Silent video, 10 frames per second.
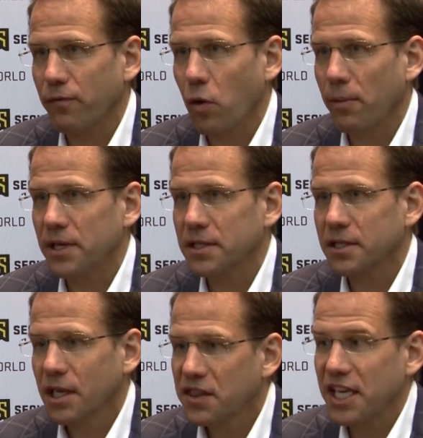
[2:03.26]

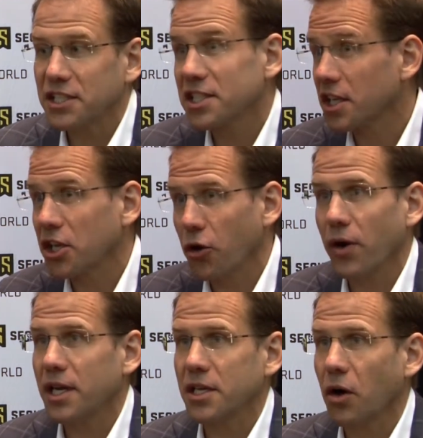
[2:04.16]
performance, then
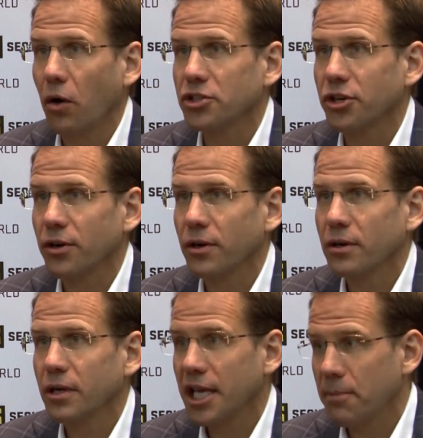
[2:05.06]
security culture
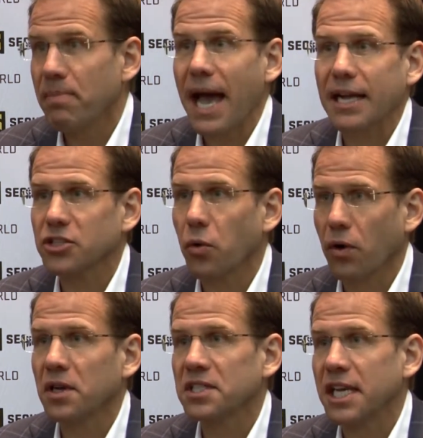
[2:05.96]
impacts
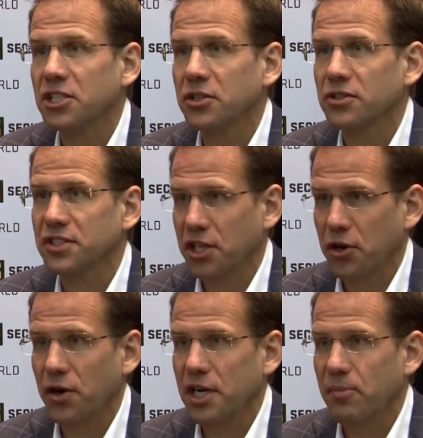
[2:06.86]
organizational
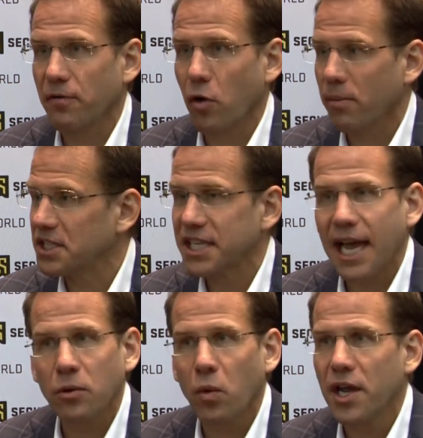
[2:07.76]
security performance.
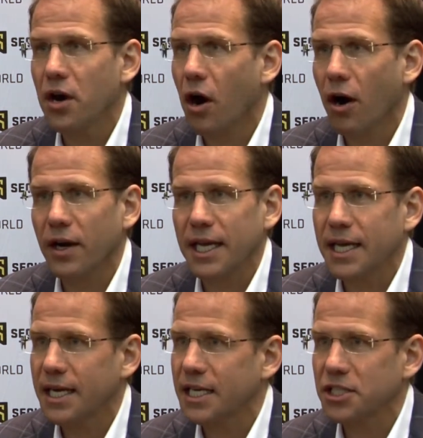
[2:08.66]
And we are
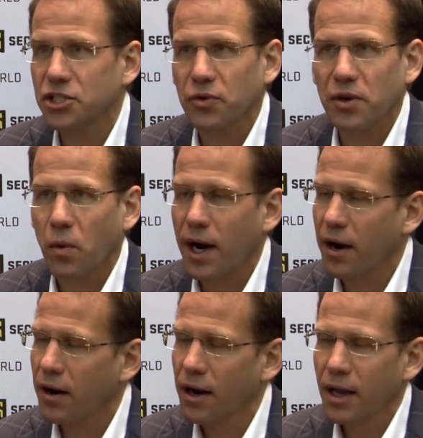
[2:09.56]
in an industry
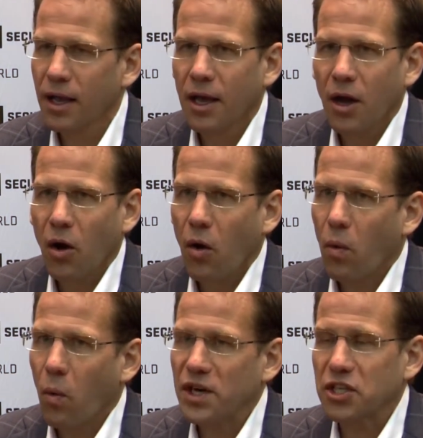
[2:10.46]
where
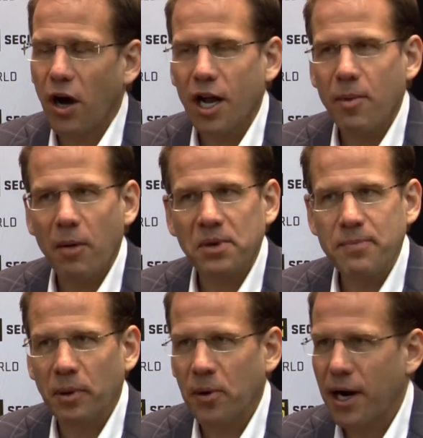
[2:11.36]
we talk about
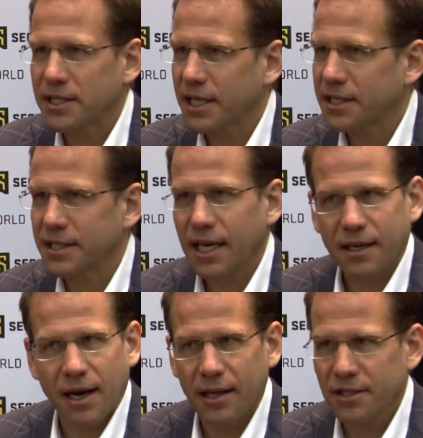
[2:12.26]
people, process, and
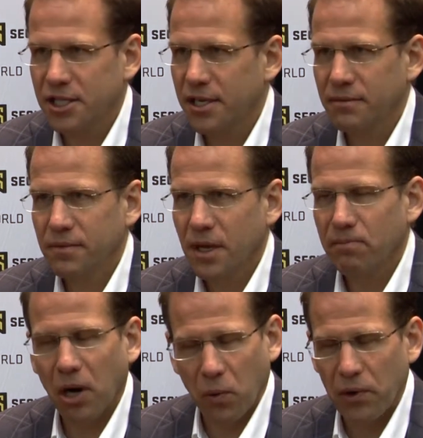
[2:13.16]
technology,
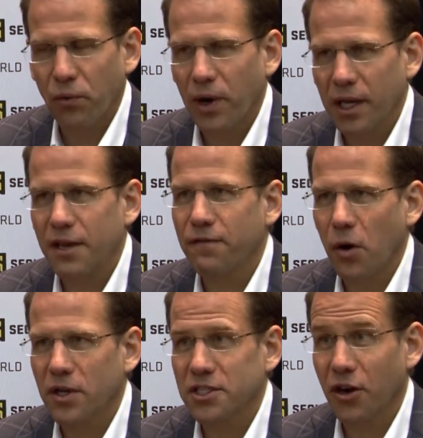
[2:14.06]
but we really
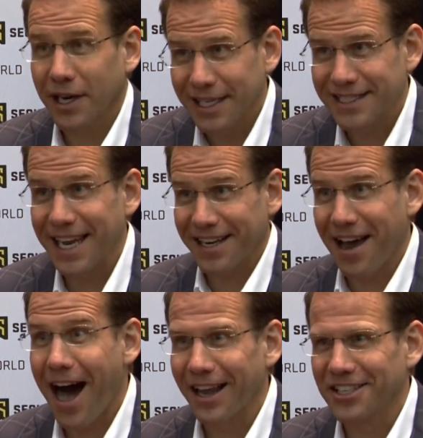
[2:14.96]
focus on
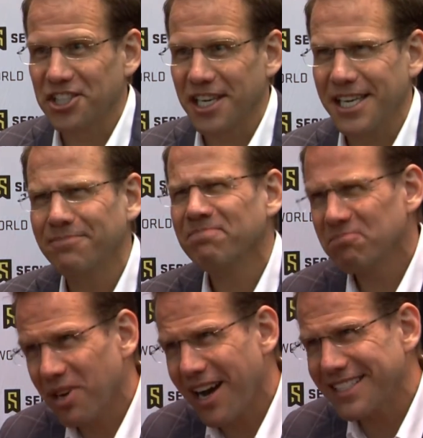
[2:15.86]
technology,
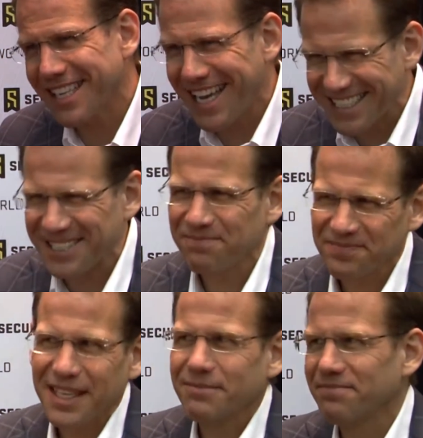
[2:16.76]
process,
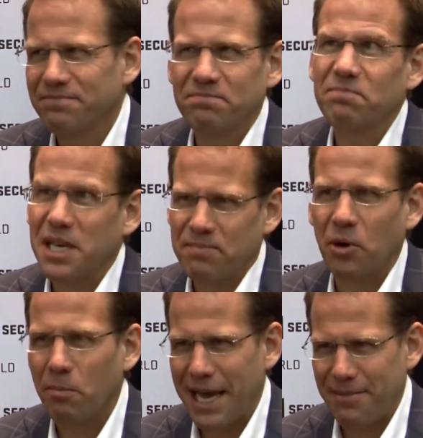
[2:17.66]

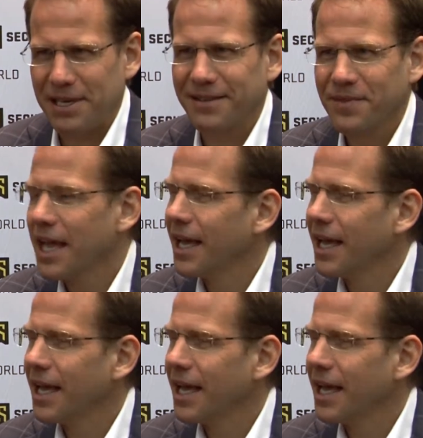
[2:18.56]
people maybe.